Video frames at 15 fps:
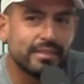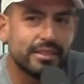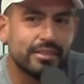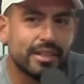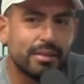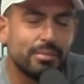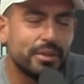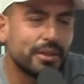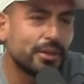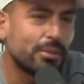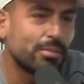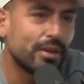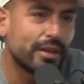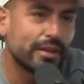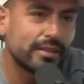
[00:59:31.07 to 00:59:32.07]
You're not putting your
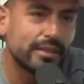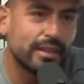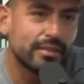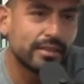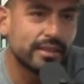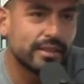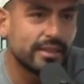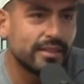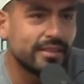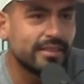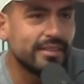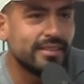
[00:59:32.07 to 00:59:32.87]
product out there,